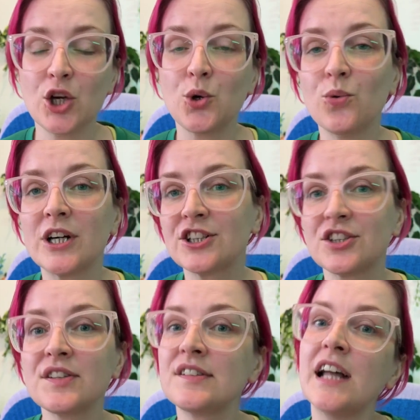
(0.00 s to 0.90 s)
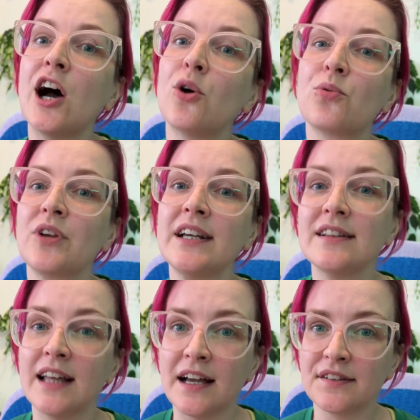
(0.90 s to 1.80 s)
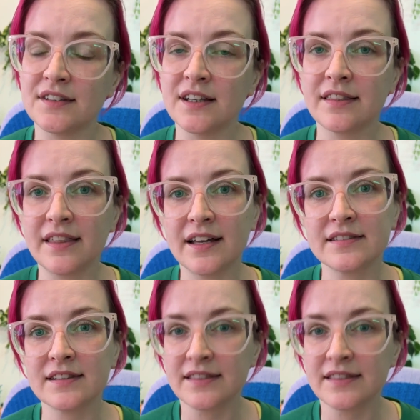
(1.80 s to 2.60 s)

who are just now realizing that